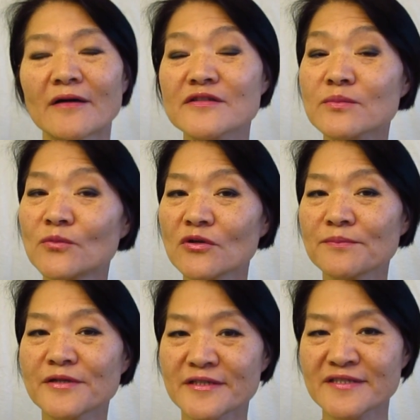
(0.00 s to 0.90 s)
a
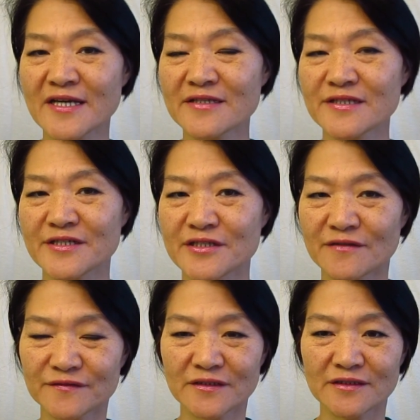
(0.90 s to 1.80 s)
small percentage
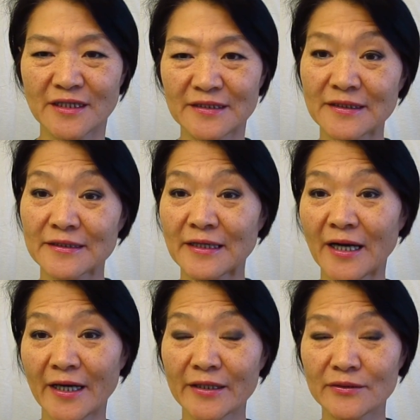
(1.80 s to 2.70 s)
of the day that
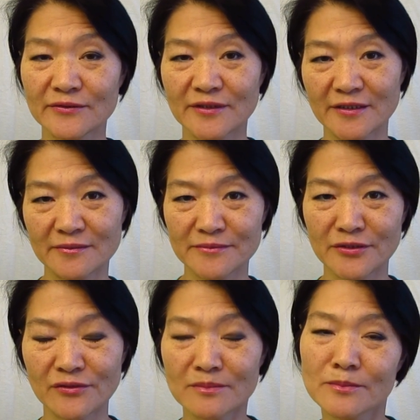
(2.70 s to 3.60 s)
I look at the mirror.